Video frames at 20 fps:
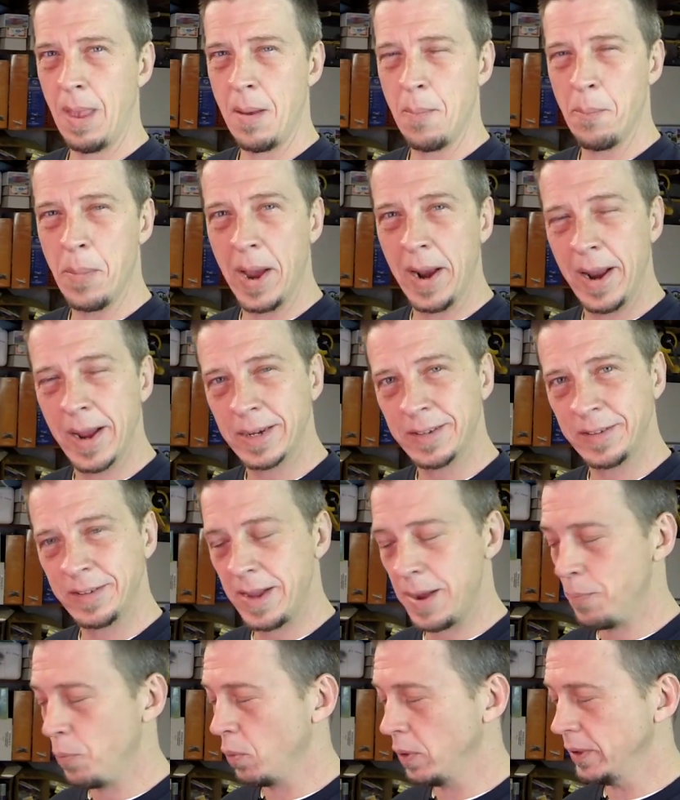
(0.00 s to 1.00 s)
My next
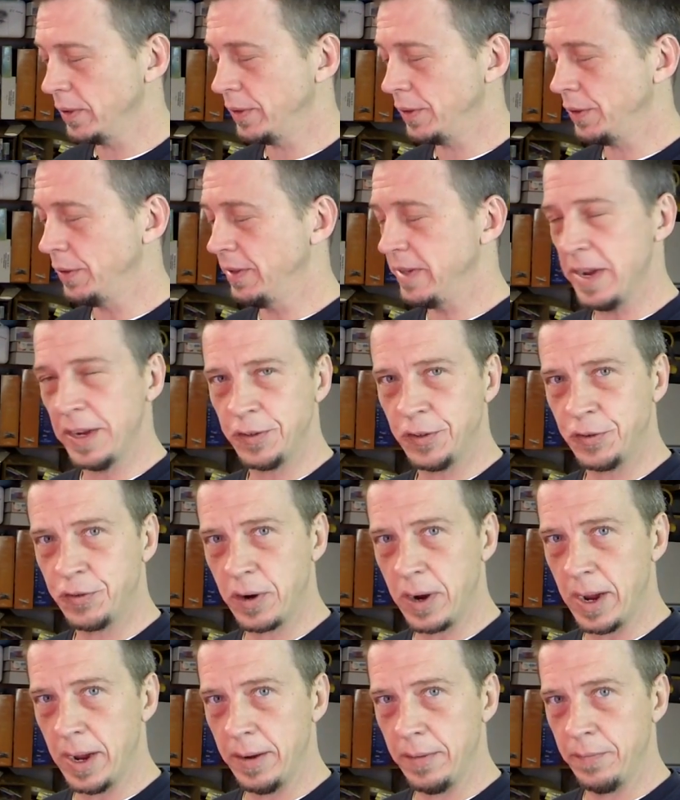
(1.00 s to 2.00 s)
step was to test
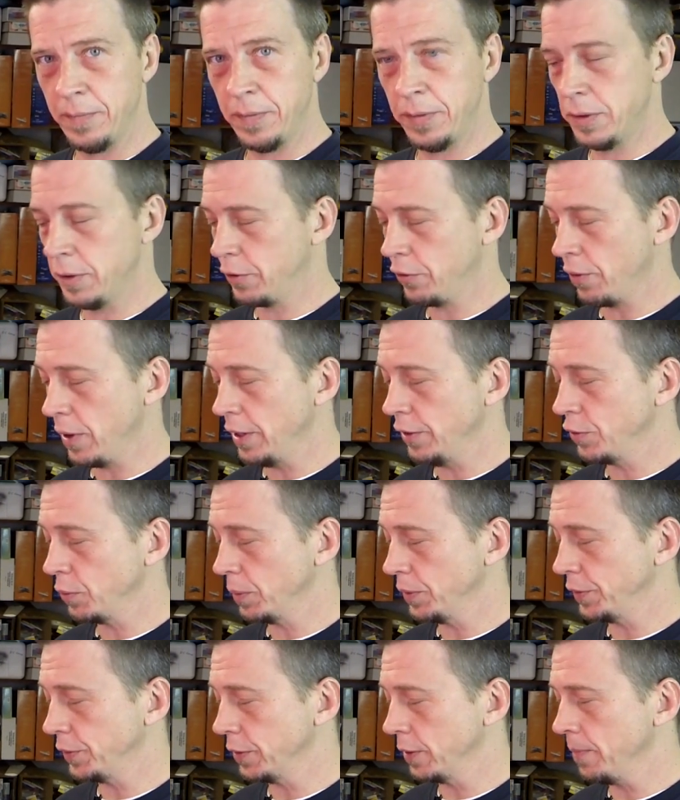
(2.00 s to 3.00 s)
drive the Terrain
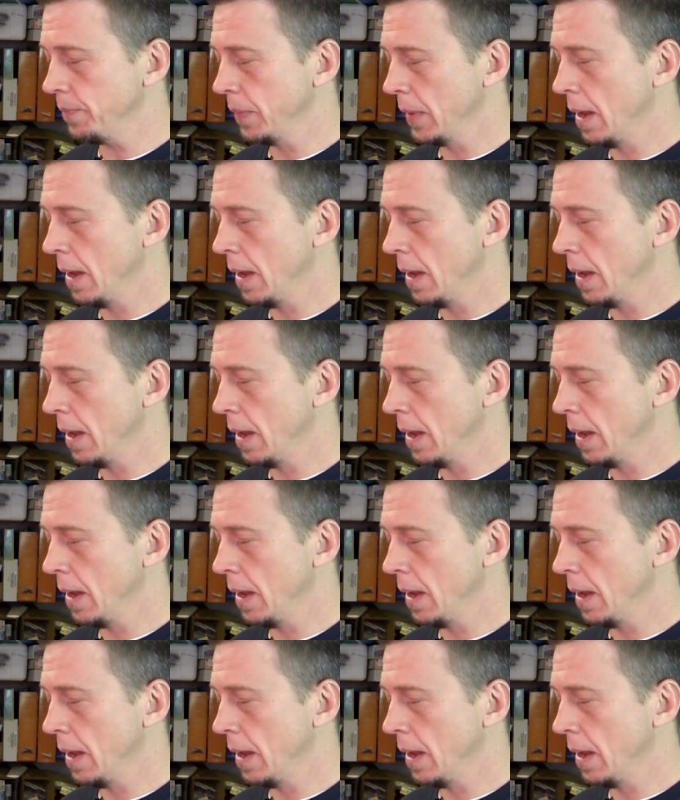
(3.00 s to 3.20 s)
Twister.